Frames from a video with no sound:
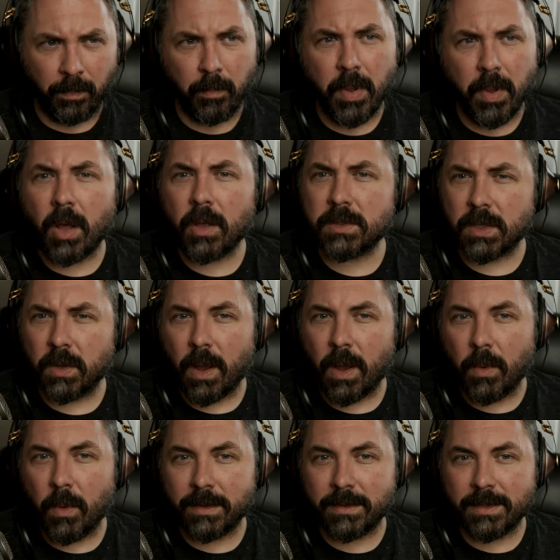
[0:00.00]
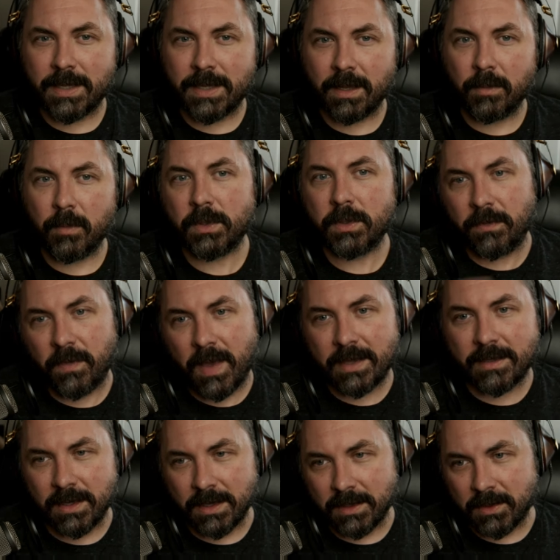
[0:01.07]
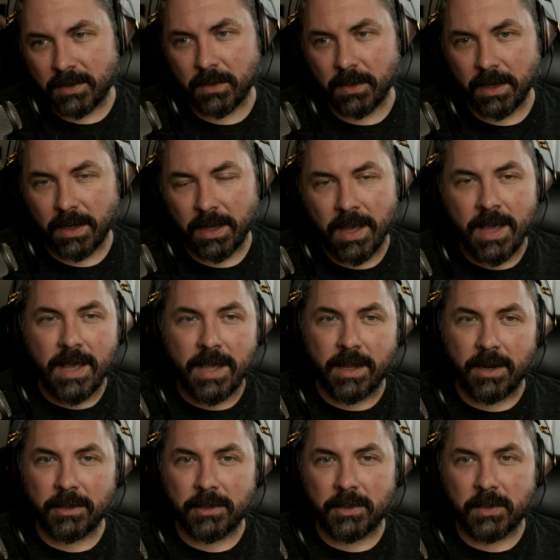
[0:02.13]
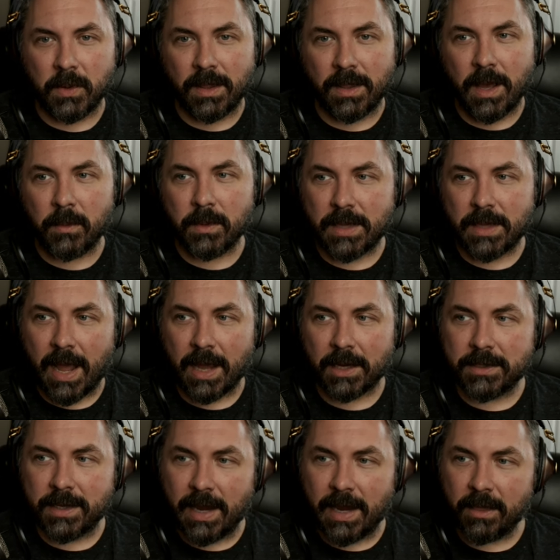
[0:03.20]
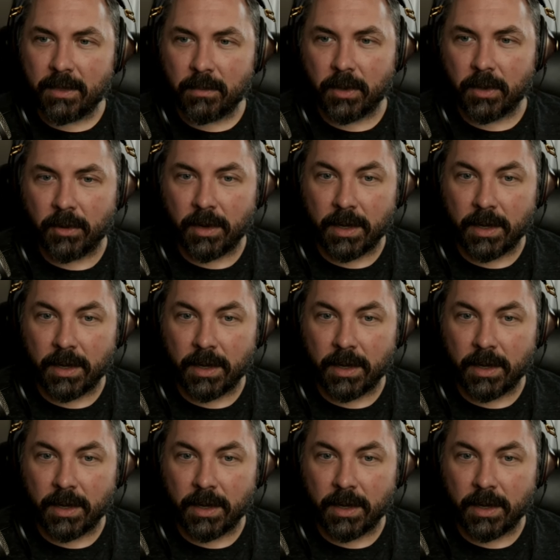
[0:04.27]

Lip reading: But also I wanted to tell a multifaceted story, you know, a story that was action and thriller.